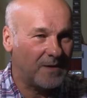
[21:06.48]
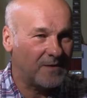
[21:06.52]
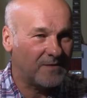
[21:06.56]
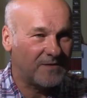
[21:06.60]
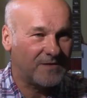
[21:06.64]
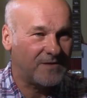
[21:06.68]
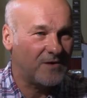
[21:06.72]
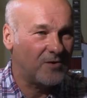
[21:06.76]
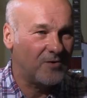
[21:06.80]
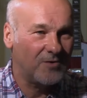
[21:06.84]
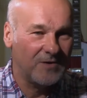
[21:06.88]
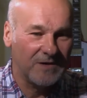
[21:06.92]

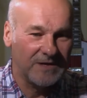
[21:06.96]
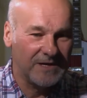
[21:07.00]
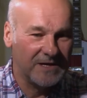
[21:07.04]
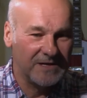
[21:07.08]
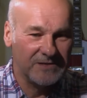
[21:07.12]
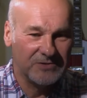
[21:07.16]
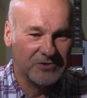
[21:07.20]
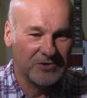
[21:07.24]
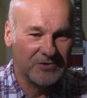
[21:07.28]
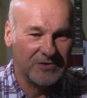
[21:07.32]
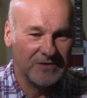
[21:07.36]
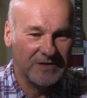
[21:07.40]
thoroughly
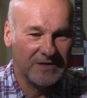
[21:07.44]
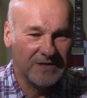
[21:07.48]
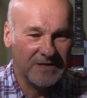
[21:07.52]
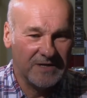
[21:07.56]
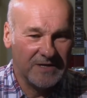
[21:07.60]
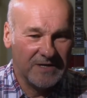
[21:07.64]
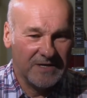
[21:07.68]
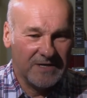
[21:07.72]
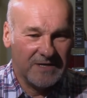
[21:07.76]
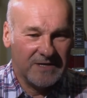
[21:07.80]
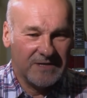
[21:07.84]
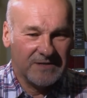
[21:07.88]
enjoy.
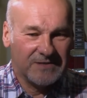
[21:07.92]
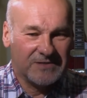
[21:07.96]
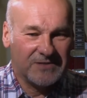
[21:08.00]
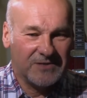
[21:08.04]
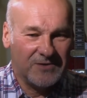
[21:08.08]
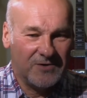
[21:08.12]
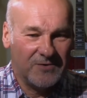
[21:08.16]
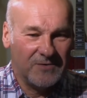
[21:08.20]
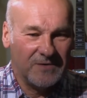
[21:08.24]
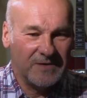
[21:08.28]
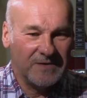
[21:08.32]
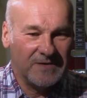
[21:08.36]

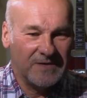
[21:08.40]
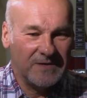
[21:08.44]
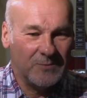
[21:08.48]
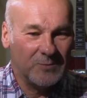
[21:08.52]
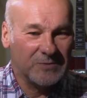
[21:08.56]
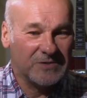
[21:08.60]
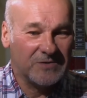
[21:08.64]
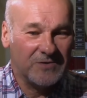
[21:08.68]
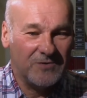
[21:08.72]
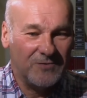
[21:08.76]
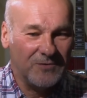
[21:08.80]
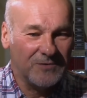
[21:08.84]
So it
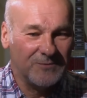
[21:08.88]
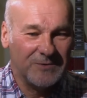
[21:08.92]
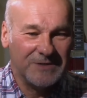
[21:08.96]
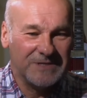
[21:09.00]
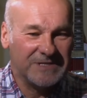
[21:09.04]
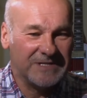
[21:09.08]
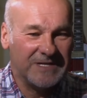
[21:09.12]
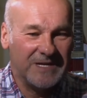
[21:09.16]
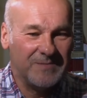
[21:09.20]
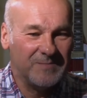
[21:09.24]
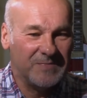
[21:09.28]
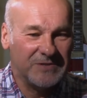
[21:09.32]
was
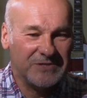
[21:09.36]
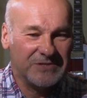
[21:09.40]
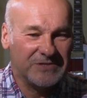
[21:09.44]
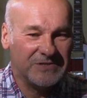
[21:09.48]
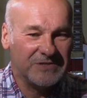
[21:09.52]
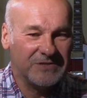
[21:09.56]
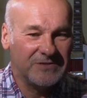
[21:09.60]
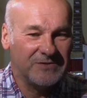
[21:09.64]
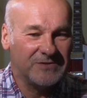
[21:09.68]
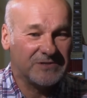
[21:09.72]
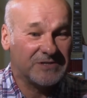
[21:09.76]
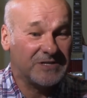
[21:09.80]
always an ambition
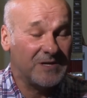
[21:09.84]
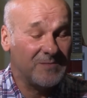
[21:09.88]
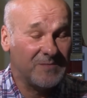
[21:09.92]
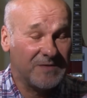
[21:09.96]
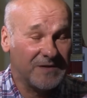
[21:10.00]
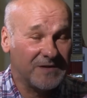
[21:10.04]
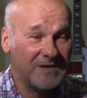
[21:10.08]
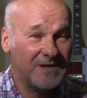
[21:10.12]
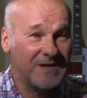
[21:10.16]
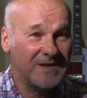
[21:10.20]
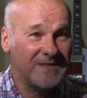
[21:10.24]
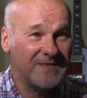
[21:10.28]
to do
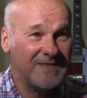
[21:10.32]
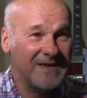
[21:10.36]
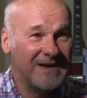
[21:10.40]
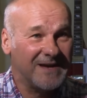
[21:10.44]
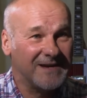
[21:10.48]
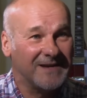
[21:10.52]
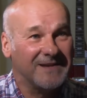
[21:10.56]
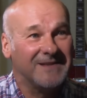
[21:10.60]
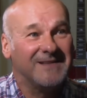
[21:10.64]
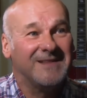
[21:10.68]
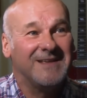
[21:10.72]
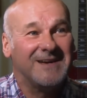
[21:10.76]
something like
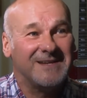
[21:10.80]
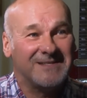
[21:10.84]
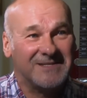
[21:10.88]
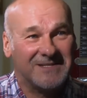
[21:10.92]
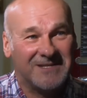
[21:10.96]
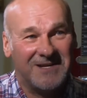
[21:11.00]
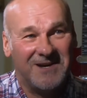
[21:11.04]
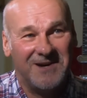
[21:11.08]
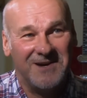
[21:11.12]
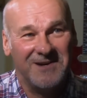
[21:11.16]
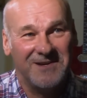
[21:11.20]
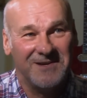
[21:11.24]
that, and that's
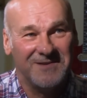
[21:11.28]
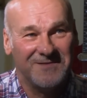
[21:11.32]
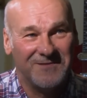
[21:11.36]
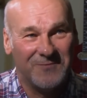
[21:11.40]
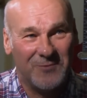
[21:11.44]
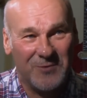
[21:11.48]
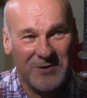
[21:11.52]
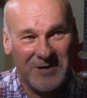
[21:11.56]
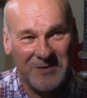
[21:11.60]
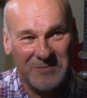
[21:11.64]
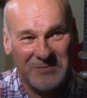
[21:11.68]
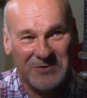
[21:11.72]
kind of
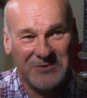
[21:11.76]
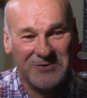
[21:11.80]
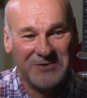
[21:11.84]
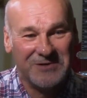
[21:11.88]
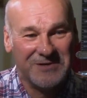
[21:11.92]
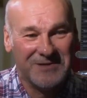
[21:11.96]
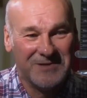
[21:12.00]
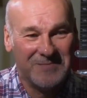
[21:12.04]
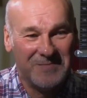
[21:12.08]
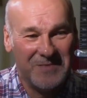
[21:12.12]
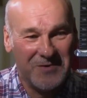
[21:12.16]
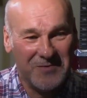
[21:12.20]
what I'm doing
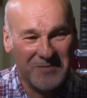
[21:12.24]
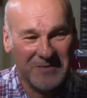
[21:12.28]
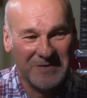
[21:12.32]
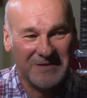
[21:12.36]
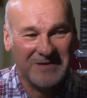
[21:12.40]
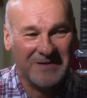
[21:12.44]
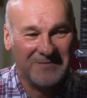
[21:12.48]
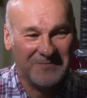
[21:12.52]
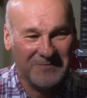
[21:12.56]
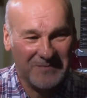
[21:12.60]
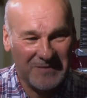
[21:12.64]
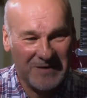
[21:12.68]
at the
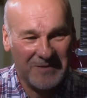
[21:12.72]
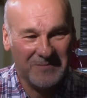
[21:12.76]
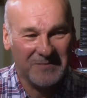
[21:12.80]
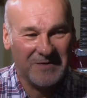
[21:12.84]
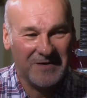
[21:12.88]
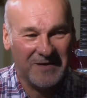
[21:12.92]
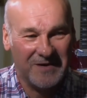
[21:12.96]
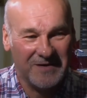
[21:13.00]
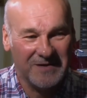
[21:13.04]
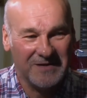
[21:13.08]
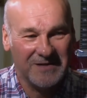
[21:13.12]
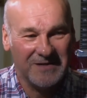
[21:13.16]
moment. I'm I'm
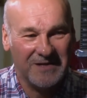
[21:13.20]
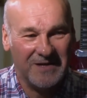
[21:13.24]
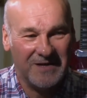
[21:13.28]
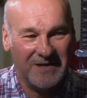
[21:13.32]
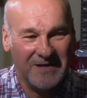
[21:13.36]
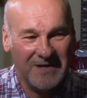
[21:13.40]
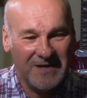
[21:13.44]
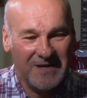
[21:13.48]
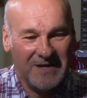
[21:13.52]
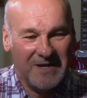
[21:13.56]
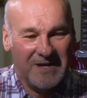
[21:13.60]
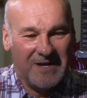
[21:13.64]

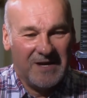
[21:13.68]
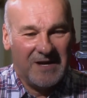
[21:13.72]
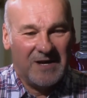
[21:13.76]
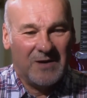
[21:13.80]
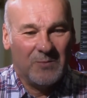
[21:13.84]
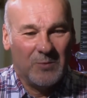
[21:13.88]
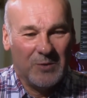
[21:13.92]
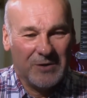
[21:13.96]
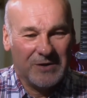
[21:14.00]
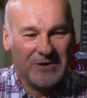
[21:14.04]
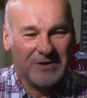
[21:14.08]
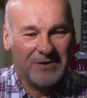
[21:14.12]

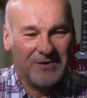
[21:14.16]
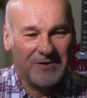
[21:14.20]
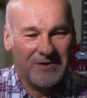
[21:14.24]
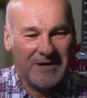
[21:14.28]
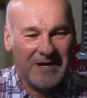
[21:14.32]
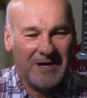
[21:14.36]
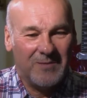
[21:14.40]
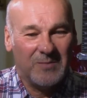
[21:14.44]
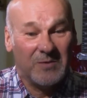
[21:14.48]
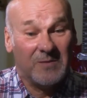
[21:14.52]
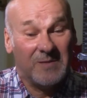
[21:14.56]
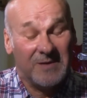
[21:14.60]
I'm working on an
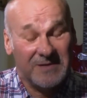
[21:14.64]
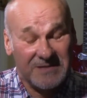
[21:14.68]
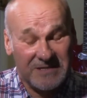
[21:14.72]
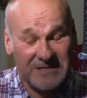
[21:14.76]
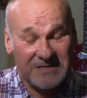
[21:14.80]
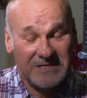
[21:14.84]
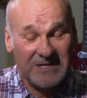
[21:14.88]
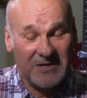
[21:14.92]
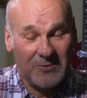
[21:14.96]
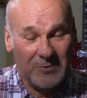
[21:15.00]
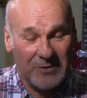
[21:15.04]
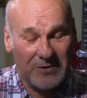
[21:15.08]
album, as I
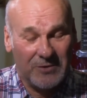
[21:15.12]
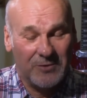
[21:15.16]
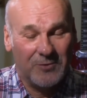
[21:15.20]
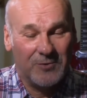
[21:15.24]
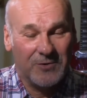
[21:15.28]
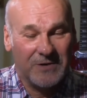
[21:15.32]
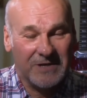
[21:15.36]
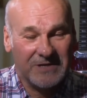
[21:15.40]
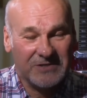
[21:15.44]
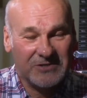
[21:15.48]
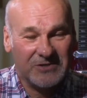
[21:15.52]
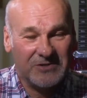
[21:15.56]
say, with an
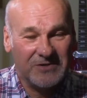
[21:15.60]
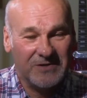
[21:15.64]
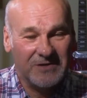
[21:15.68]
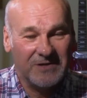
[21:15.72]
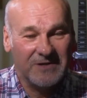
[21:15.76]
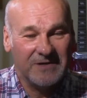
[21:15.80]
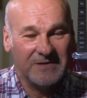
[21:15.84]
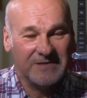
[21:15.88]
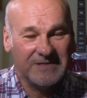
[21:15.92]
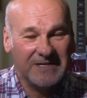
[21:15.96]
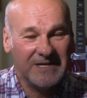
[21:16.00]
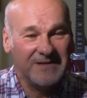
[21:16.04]

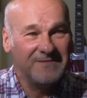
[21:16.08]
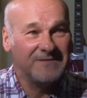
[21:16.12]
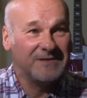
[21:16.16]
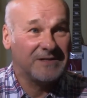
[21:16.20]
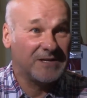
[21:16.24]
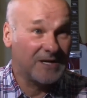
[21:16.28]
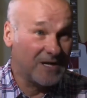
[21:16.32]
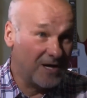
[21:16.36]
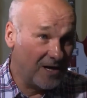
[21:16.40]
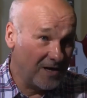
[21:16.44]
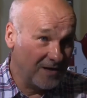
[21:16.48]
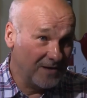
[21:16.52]
orchestra.
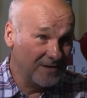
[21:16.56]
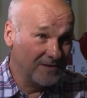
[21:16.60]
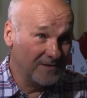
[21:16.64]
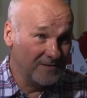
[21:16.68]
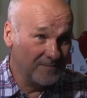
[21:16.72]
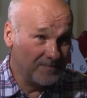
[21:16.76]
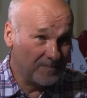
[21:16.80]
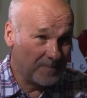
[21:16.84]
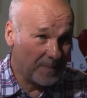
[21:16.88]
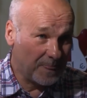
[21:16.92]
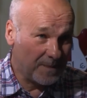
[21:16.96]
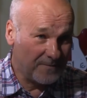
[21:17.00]
David
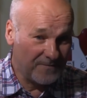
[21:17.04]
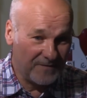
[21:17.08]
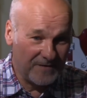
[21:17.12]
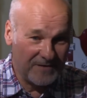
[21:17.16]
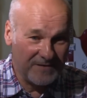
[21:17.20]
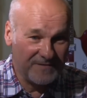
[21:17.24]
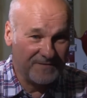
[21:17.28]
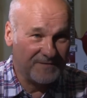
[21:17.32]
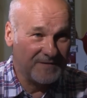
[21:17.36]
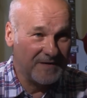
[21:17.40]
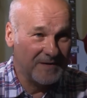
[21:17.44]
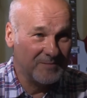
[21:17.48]
Cullen,
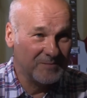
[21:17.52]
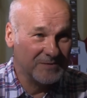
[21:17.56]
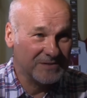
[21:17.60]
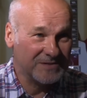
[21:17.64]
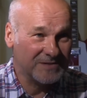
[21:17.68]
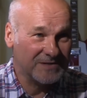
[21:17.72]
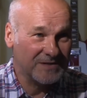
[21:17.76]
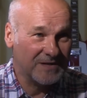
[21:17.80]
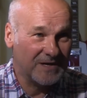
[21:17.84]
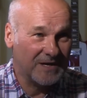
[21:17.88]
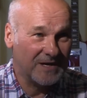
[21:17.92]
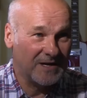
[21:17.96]
very
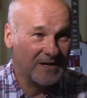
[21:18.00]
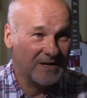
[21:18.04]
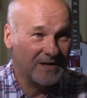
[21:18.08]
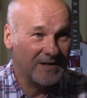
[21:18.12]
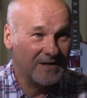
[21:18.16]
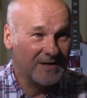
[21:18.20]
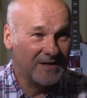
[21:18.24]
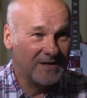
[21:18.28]
famous uh,